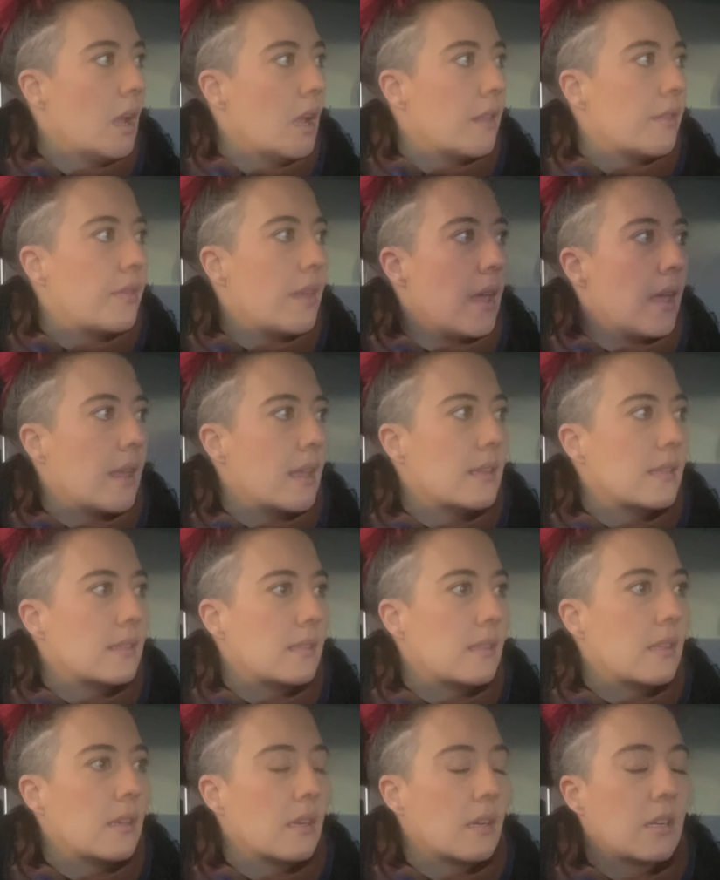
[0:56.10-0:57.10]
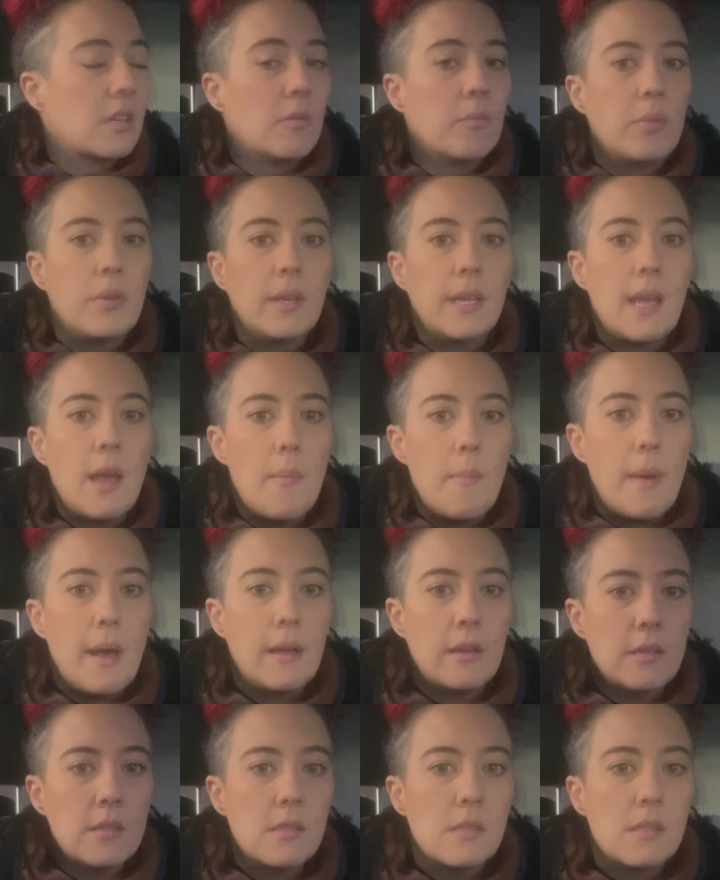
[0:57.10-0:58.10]
There is the complete and
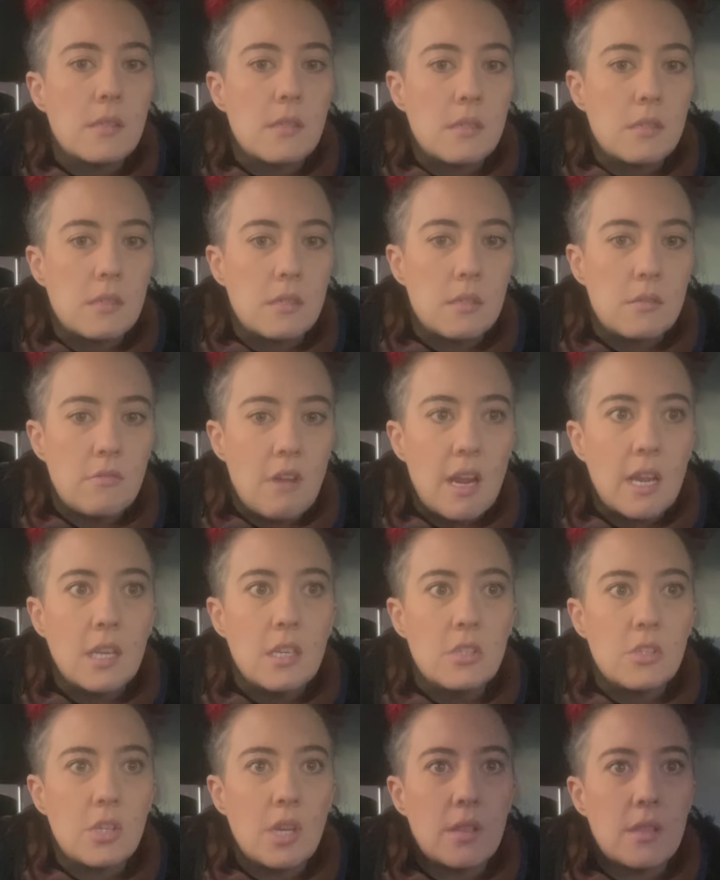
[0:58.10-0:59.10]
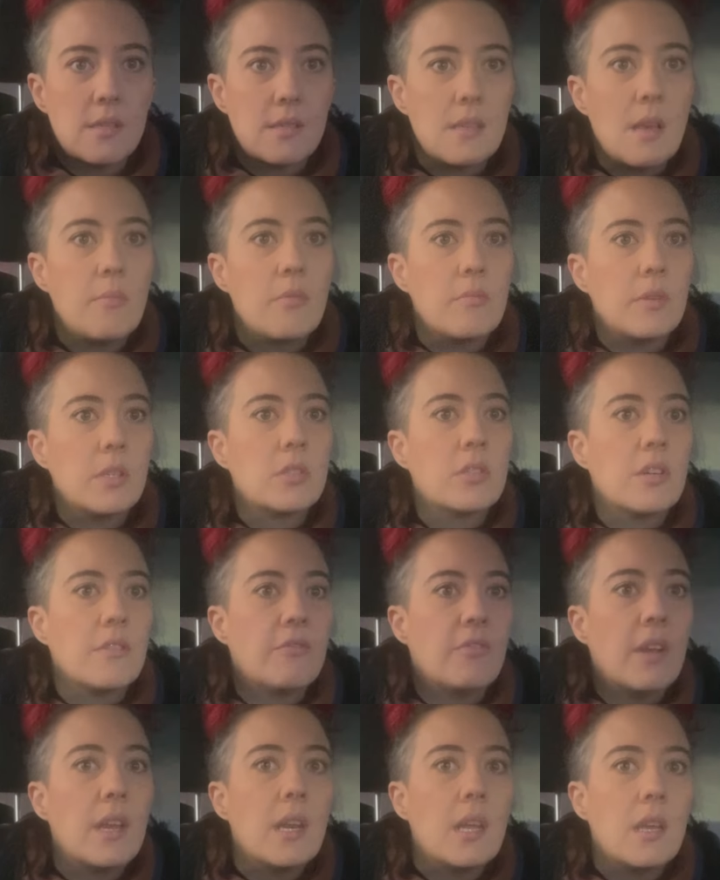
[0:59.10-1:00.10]
balanced range and the supplementary
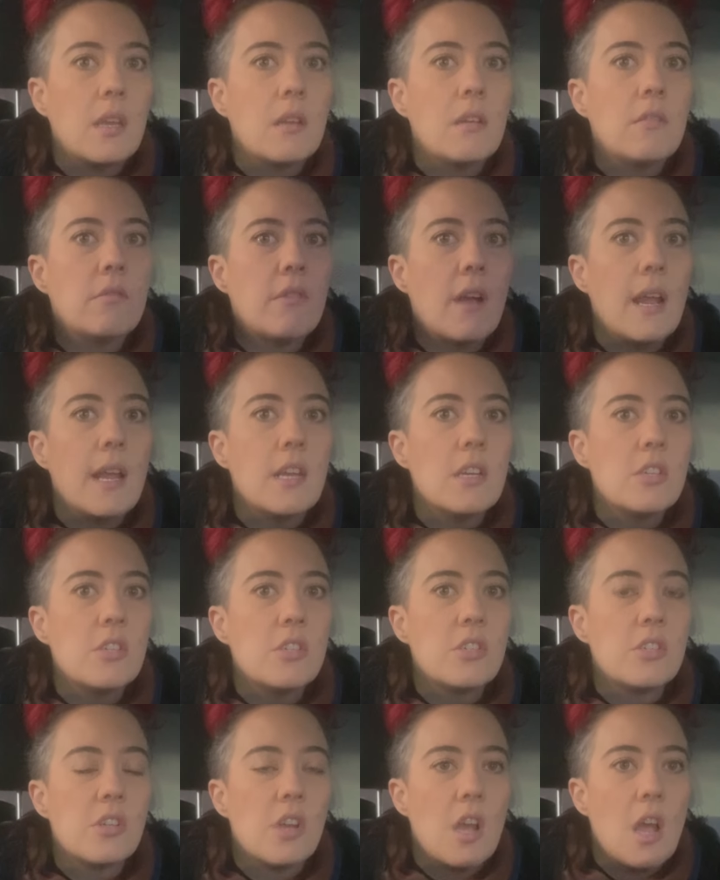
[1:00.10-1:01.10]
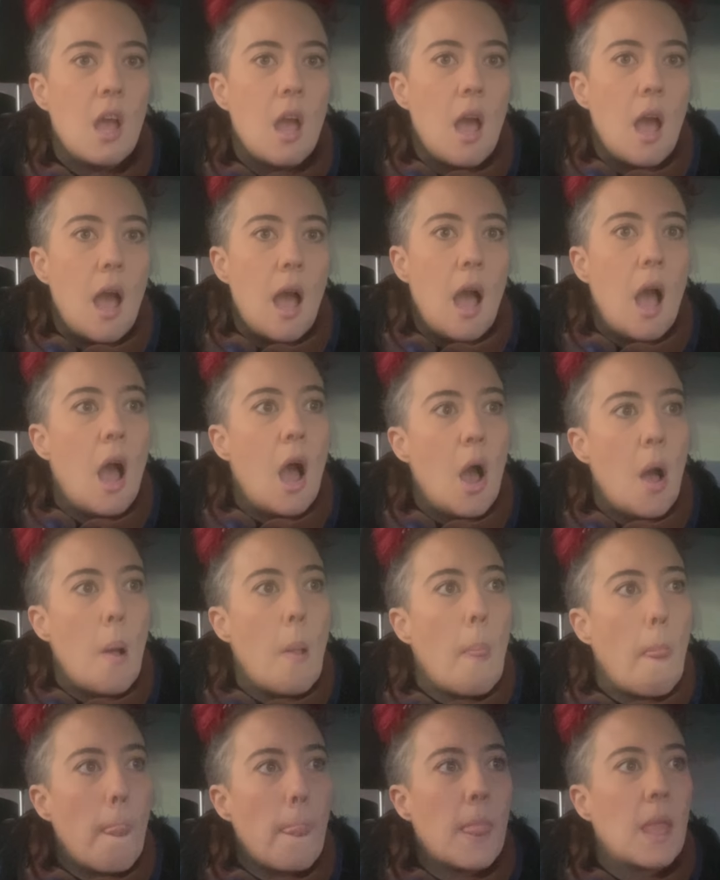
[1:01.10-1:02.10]
feeding range.
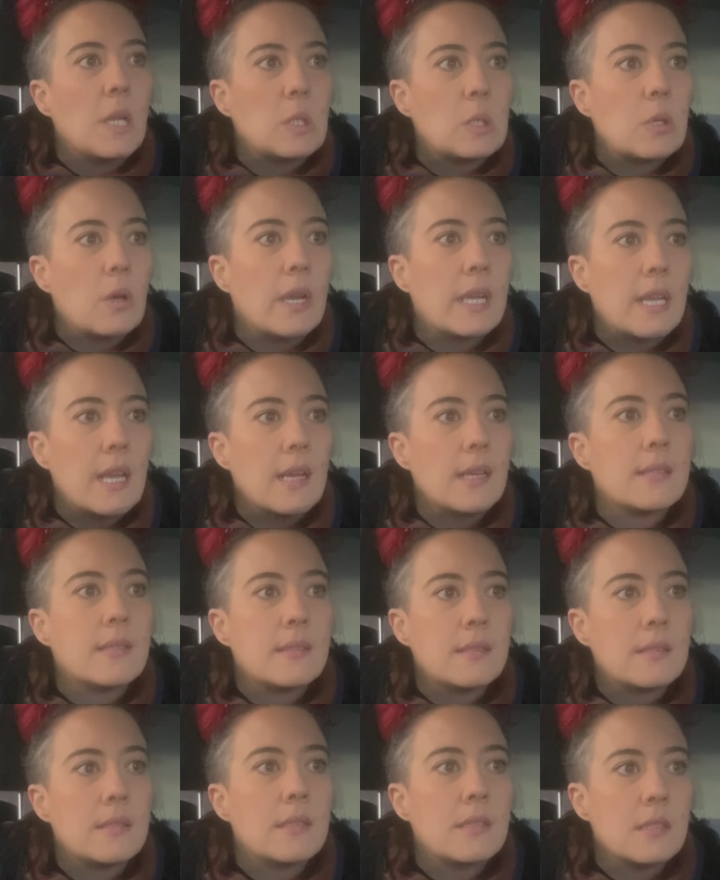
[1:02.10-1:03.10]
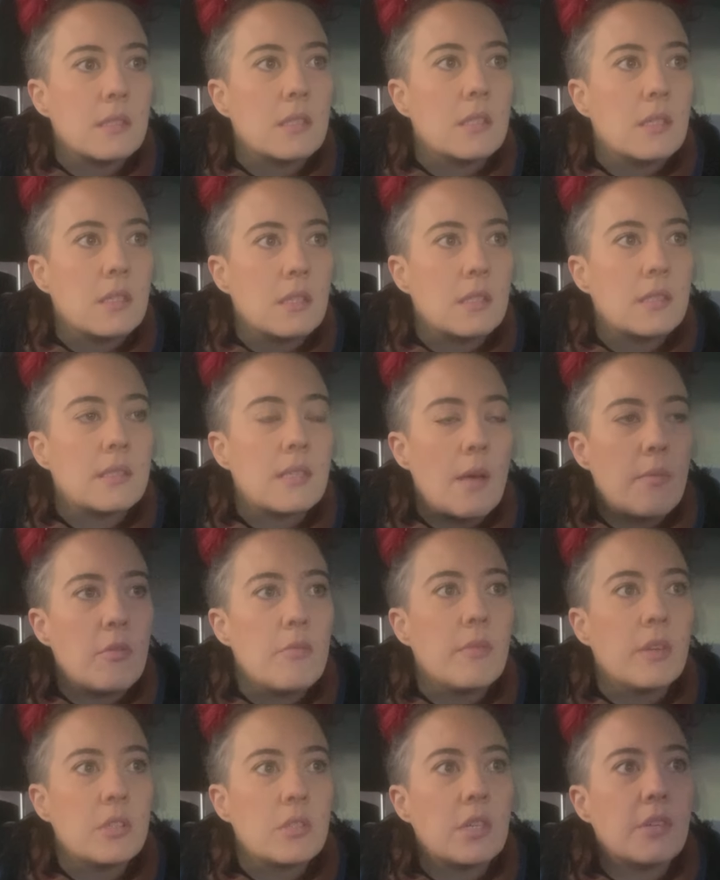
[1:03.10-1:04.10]
So I guess the
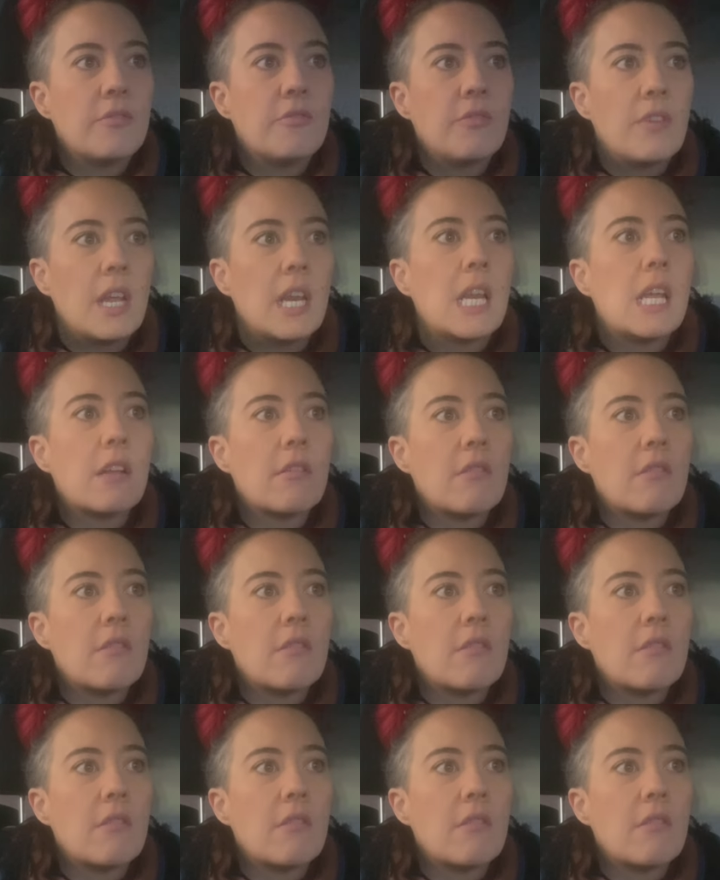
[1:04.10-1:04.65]
supplementary feeding